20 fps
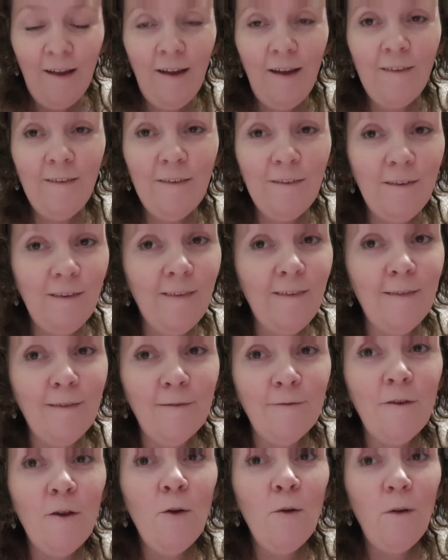It's
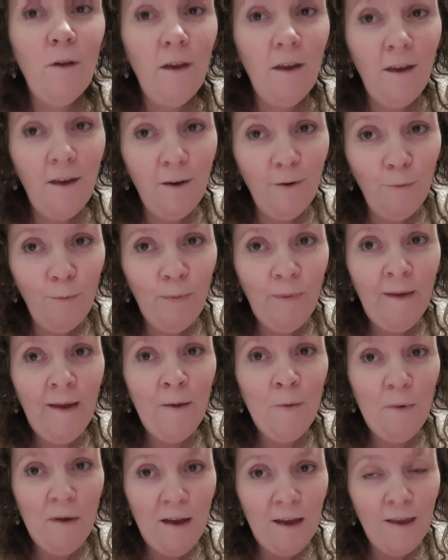just, it'll
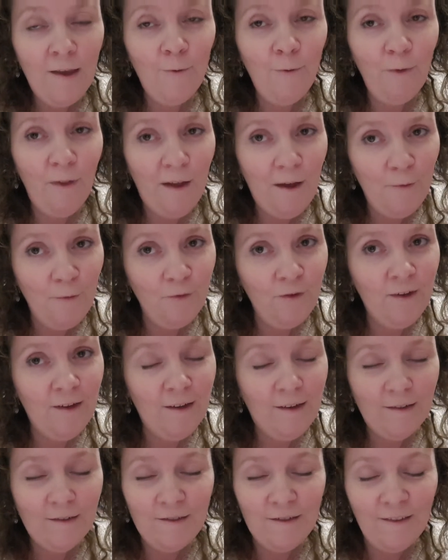be where you've left
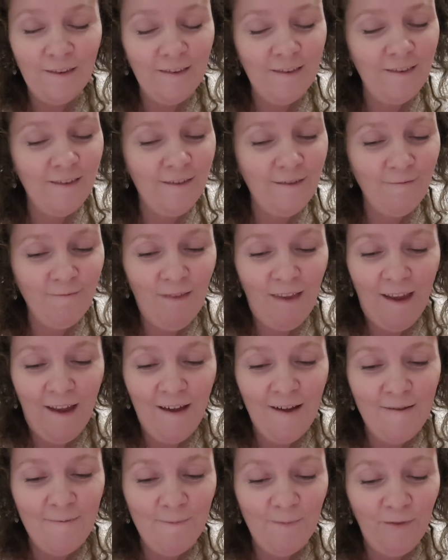it. It's just
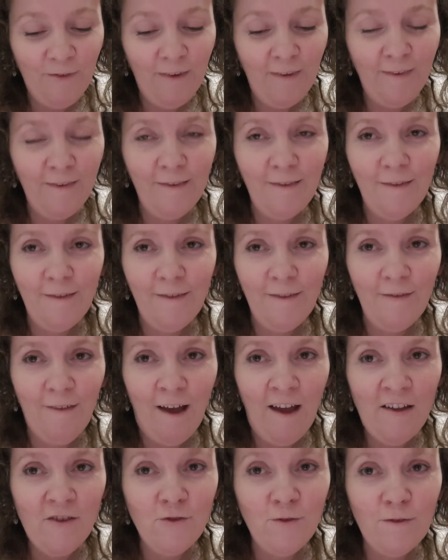
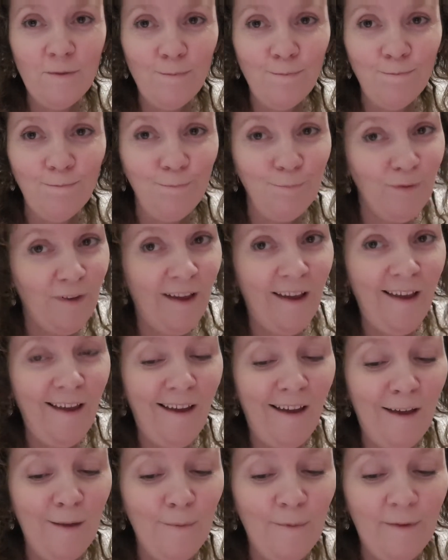angels playing
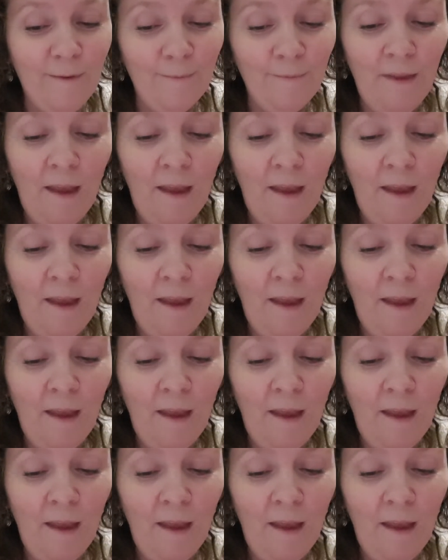games.